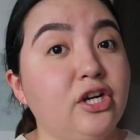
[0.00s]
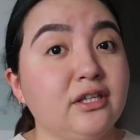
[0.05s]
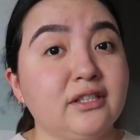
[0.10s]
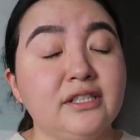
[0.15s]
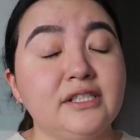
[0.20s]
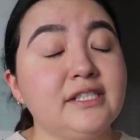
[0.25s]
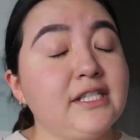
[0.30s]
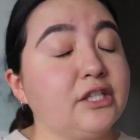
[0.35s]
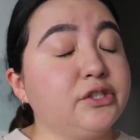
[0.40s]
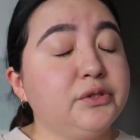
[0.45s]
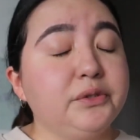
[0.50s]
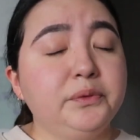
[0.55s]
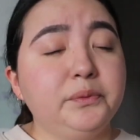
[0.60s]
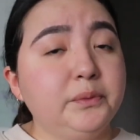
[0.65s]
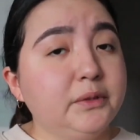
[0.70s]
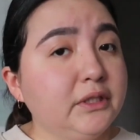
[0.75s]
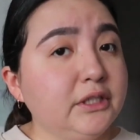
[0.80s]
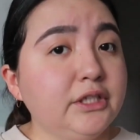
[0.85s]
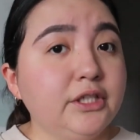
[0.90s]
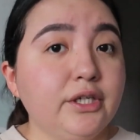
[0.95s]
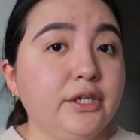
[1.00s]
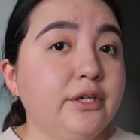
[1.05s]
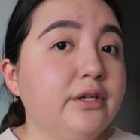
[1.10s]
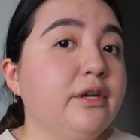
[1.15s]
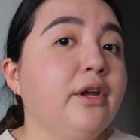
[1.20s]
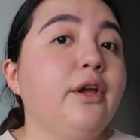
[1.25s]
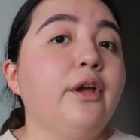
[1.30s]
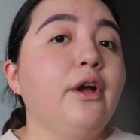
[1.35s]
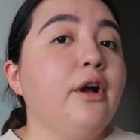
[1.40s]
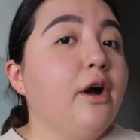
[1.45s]
chocolate is actually really
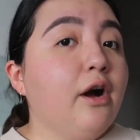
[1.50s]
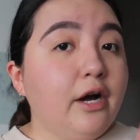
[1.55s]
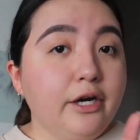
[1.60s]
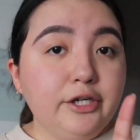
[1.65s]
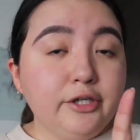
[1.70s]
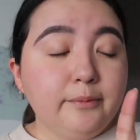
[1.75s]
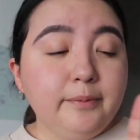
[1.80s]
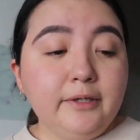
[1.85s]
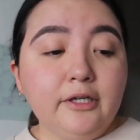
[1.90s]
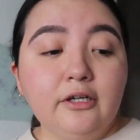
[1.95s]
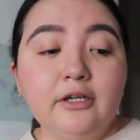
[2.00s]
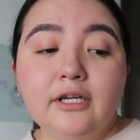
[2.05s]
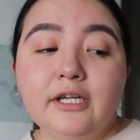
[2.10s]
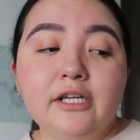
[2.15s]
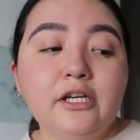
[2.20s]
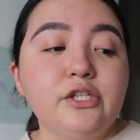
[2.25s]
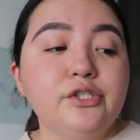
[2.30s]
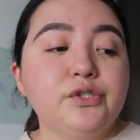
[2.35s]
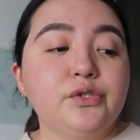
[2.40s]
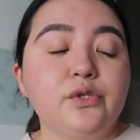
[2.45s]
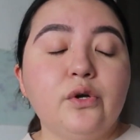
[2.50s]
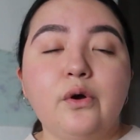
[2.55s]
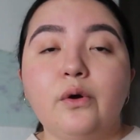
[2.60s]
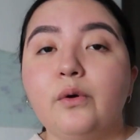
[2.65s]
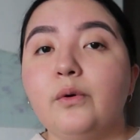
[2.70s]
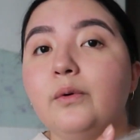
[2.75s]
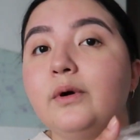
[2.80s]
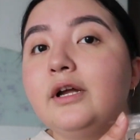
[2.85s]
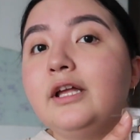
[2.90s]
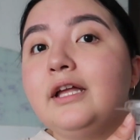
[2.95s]
good on your period,
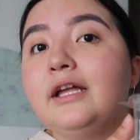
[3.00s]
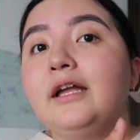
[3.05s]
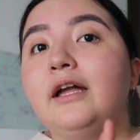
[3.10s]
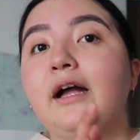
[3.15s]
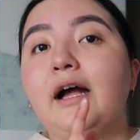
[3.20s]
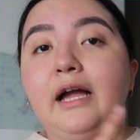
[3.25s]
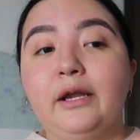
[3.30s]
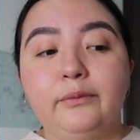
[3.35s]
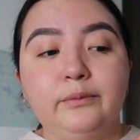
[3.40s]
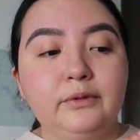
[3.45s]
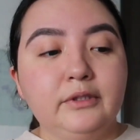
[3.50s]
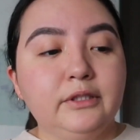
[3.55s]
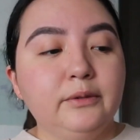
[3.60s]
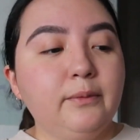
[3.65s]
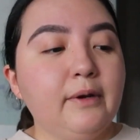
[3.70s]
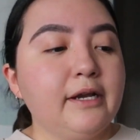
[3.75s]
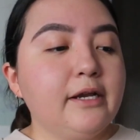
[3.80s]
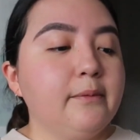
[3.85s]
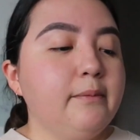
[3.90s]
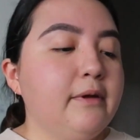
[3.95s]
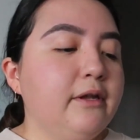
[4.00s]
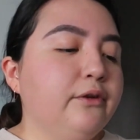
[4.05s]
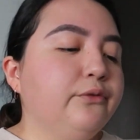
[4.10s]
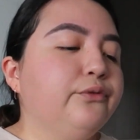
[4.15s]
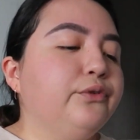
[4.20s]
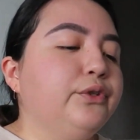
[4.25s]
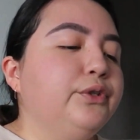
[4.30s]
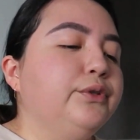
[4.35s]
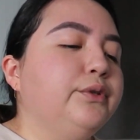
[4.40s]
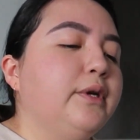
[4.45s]
so I really
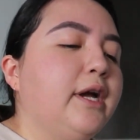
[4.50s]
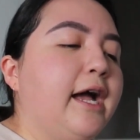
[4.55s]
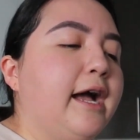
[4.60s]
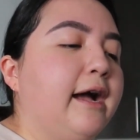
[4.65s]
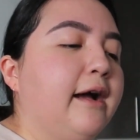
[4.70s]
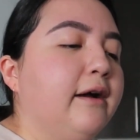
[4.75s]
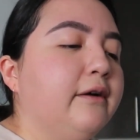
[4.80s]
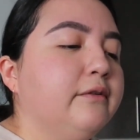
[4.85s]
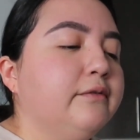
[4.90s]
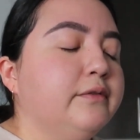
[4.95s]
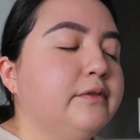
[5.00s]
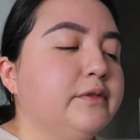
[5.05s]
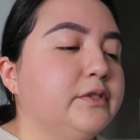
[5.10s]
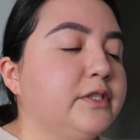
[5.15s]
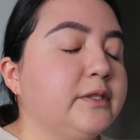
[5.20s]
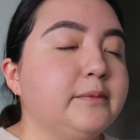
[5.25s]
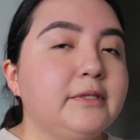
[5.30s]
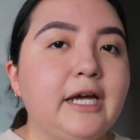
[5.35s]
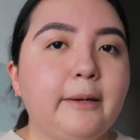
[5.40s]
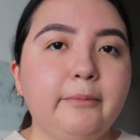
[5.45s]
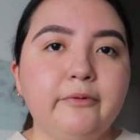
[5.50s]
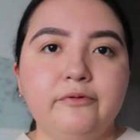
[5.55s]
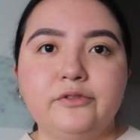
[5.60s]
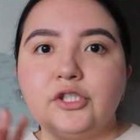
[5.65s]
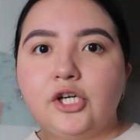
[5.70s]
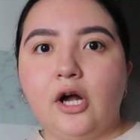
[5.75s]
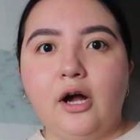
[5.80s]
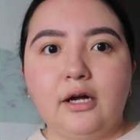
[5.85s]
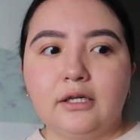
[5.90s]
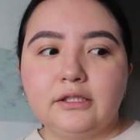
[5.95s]
recommend for you to have some type of
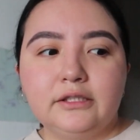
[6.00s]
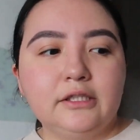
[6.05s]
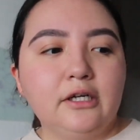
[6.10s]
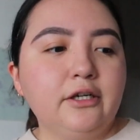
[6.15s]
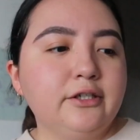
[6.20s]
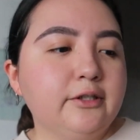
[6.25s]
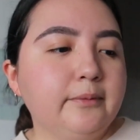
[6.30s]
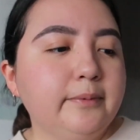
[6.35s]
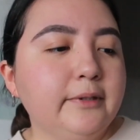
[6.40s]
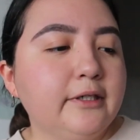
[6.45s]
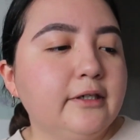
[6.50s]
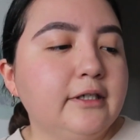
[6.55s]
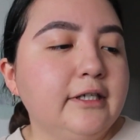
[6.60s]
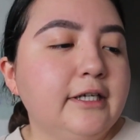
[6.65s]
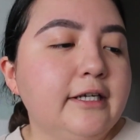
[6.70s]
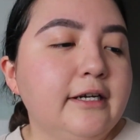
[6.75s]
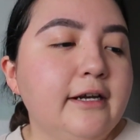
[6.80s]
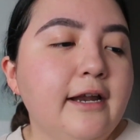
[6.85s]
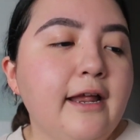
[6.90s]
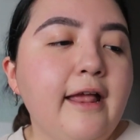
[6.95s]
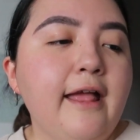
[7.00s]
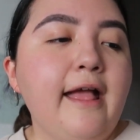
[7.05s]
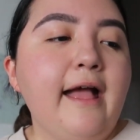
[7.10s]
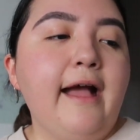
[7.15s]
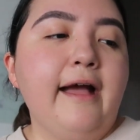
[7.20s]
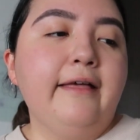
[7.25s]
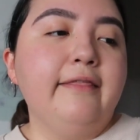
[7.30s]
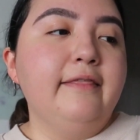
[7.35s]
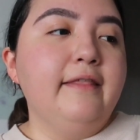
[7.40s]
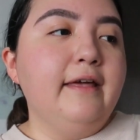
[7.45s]
chocolate on your period.
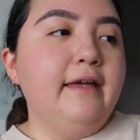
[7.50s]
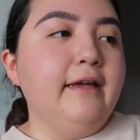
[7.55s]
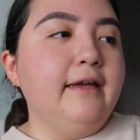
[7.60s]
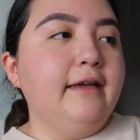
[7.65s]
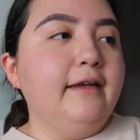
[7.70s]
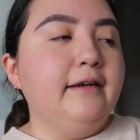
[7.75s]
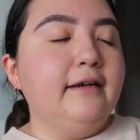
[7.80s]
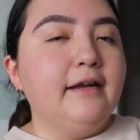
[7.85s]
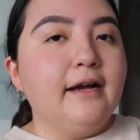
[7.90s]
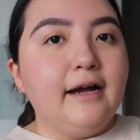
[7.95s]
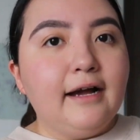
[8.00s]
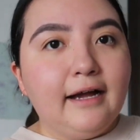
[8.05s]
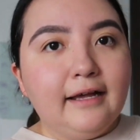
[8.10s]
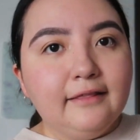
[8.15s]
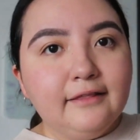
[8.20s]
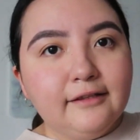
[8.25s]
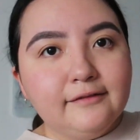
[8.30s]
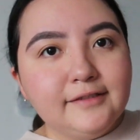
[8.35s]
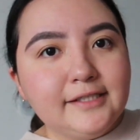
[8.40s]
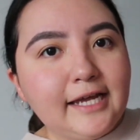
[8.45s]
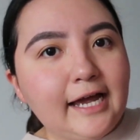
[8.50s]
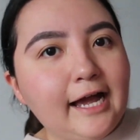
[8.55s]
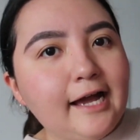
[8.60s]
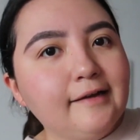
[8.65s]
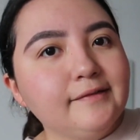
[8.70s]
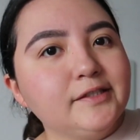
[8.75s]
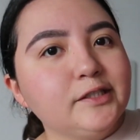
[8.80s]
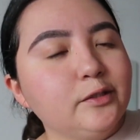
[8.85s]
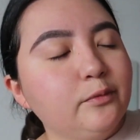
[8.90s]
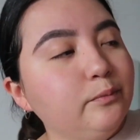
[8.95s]
And then I love to
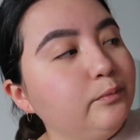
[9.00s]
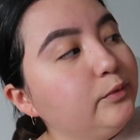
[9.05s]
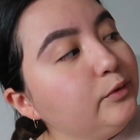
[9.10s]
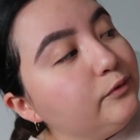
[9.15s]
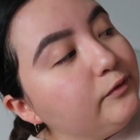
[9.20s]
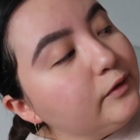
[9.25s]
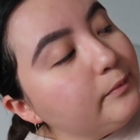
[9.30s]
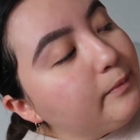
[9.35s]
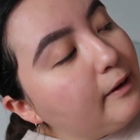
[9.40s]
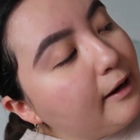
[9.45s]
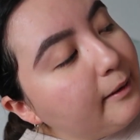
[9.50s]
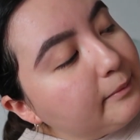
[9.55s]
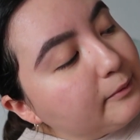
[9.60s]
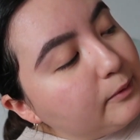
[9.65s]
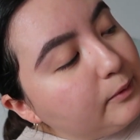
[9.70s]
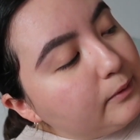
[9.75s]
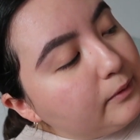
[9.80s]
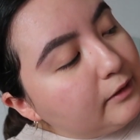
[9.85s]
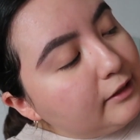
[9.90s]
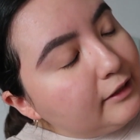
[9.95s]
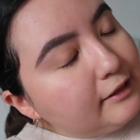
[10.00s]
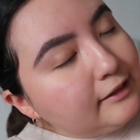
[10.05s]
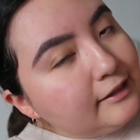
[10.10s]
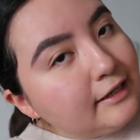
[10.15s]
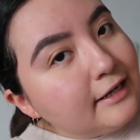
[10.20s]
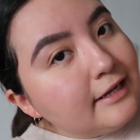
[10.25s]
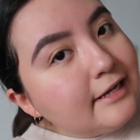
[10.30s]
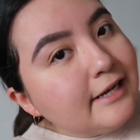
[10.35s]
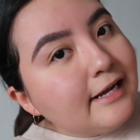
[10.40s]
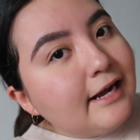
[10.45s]
have some movie
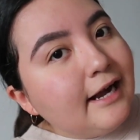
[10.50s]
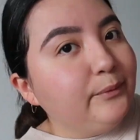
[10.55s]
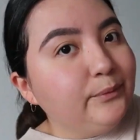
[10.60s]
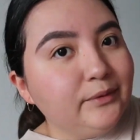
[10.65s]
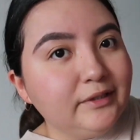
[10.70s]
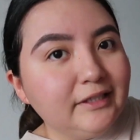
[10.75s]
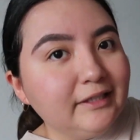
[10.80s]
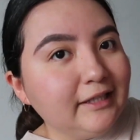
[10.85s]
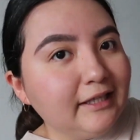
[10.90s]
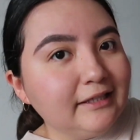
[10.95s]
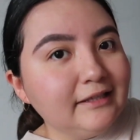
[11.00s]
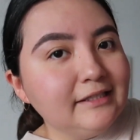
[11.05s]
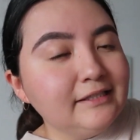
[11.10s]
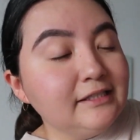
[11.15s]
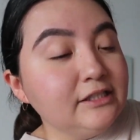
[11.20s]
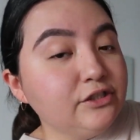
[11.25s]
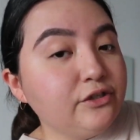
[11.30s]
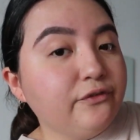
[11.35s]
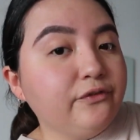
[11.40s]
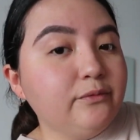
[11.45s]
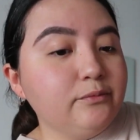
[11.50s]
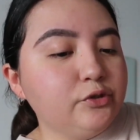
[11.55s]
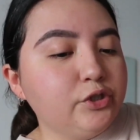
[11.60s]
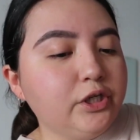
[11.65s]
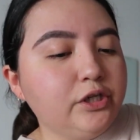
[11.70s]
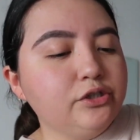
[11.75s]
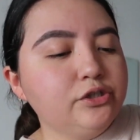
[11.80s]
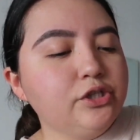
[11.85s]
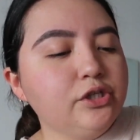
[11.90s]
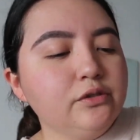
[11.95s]
popcorn. I really like these. These are from
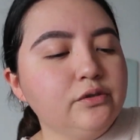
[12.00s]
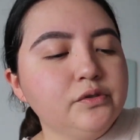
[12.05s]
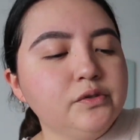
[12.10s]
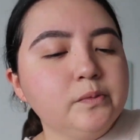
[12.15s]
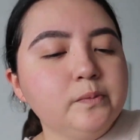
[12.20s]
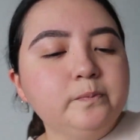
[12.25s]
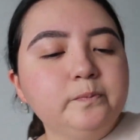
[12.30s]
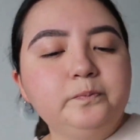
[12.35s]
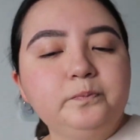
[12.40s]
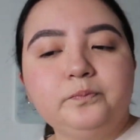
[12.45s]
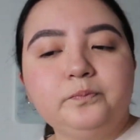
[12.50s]
Trader Joe's.